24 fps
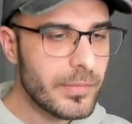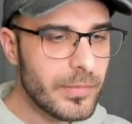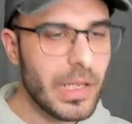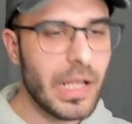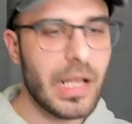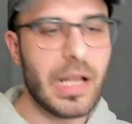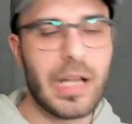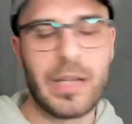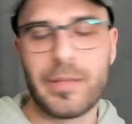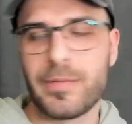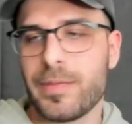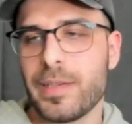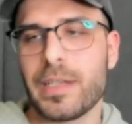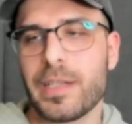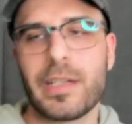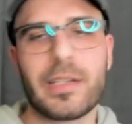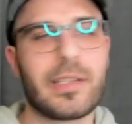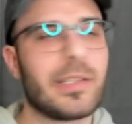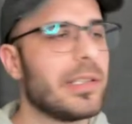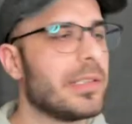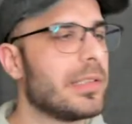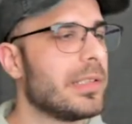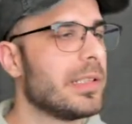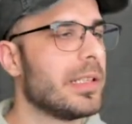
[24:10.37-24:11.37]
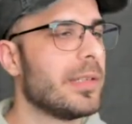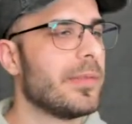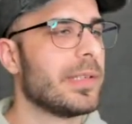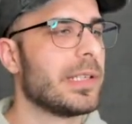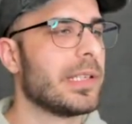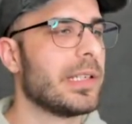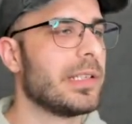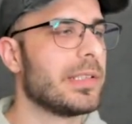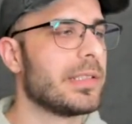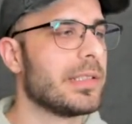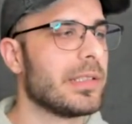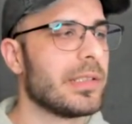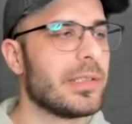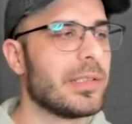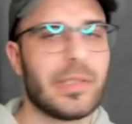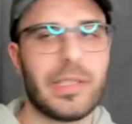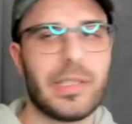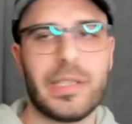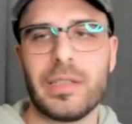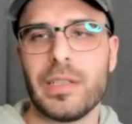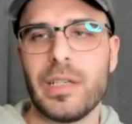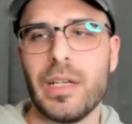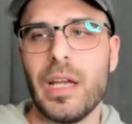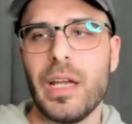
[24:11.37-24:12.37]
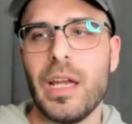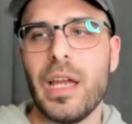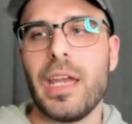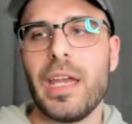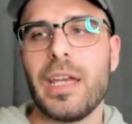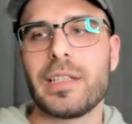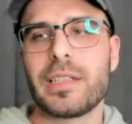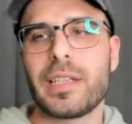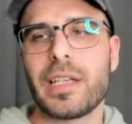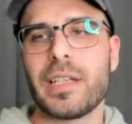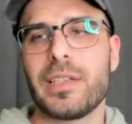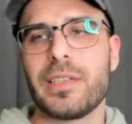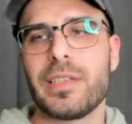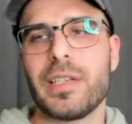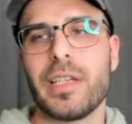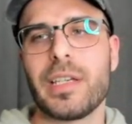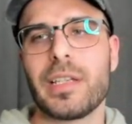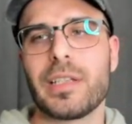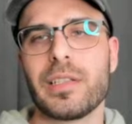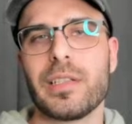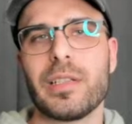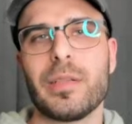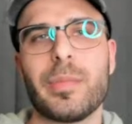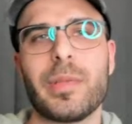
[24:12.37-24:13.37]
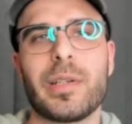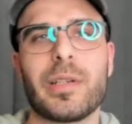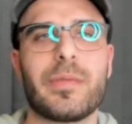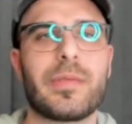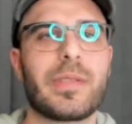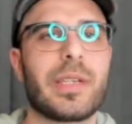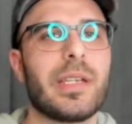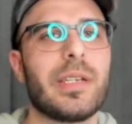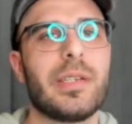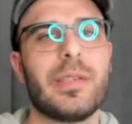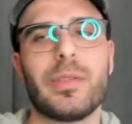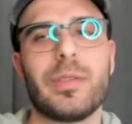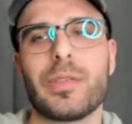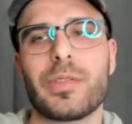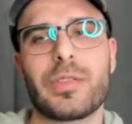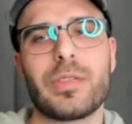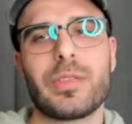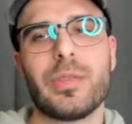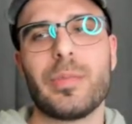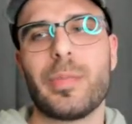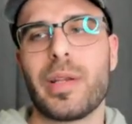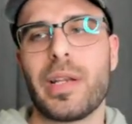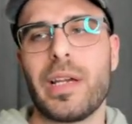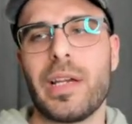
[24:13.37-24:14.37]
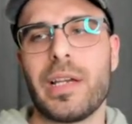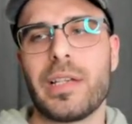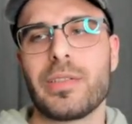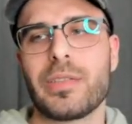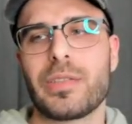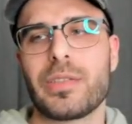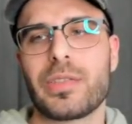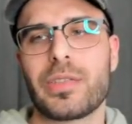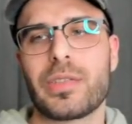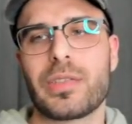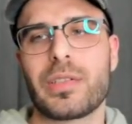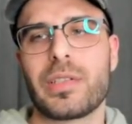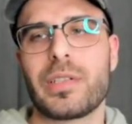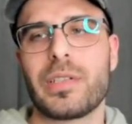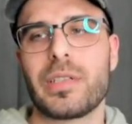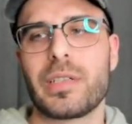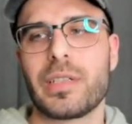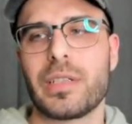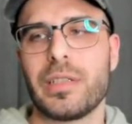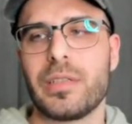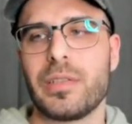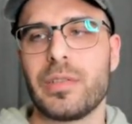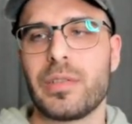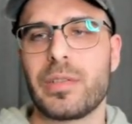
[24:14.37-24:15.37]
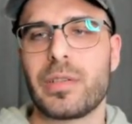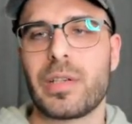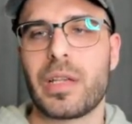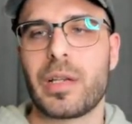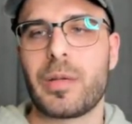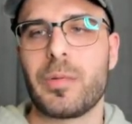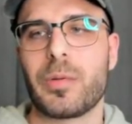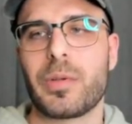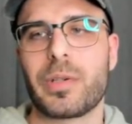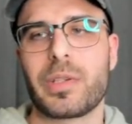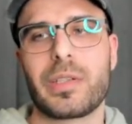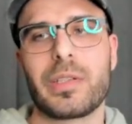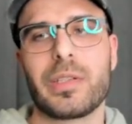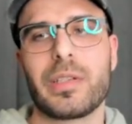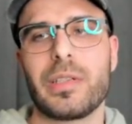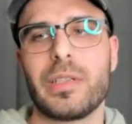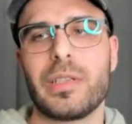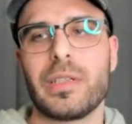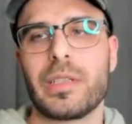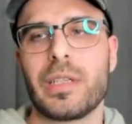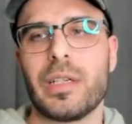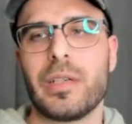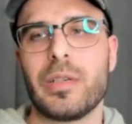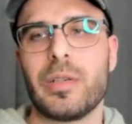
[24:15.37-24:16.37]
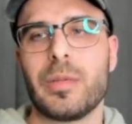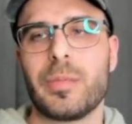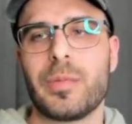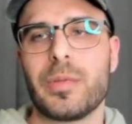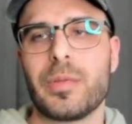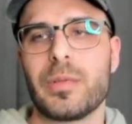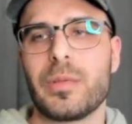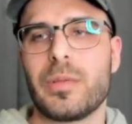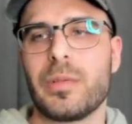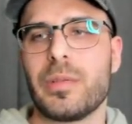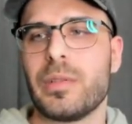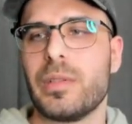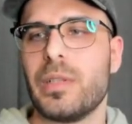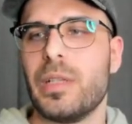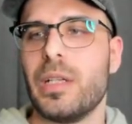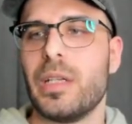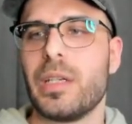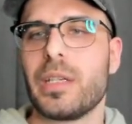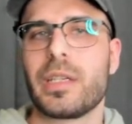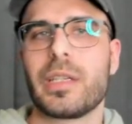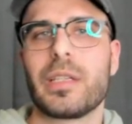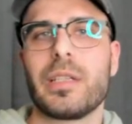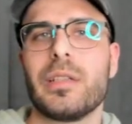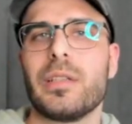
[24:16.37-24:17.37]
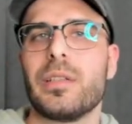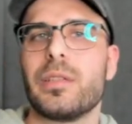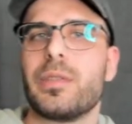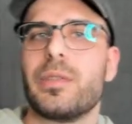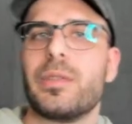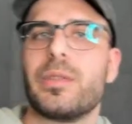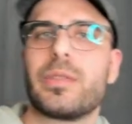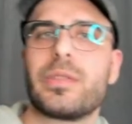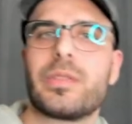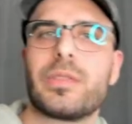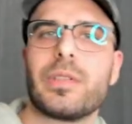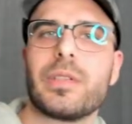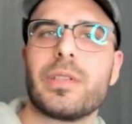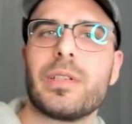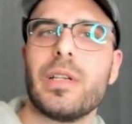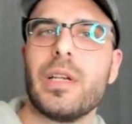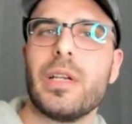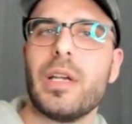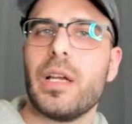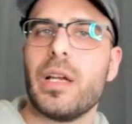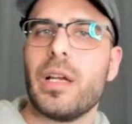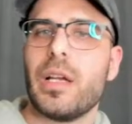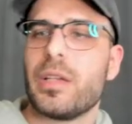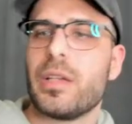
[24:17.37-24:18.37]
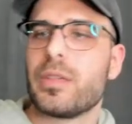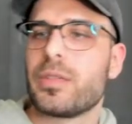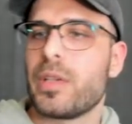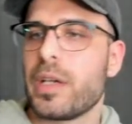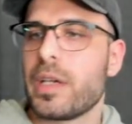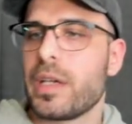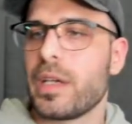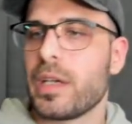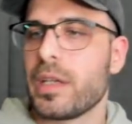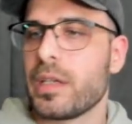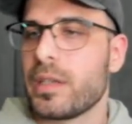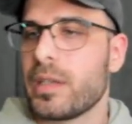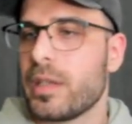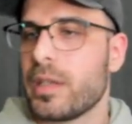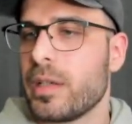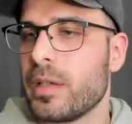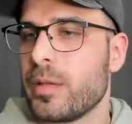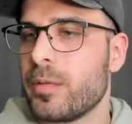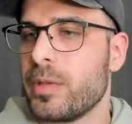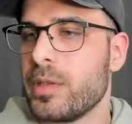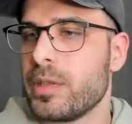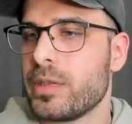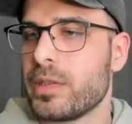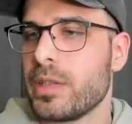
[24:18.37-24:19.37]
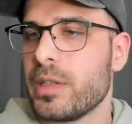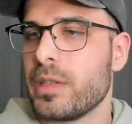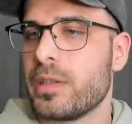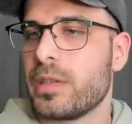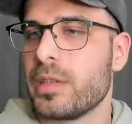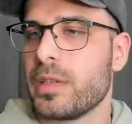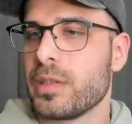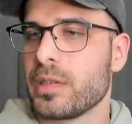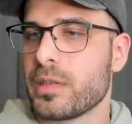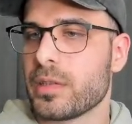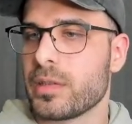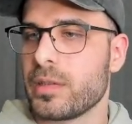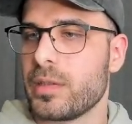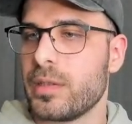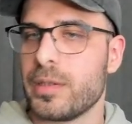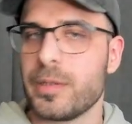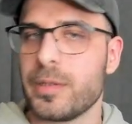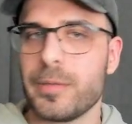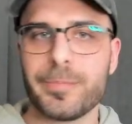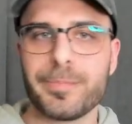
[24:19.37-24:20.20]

I think I got the navigation great. It can take a little bit of getting used to, but as you start and you're like working on it, I hope you will get a little used to it. So I can reset this here.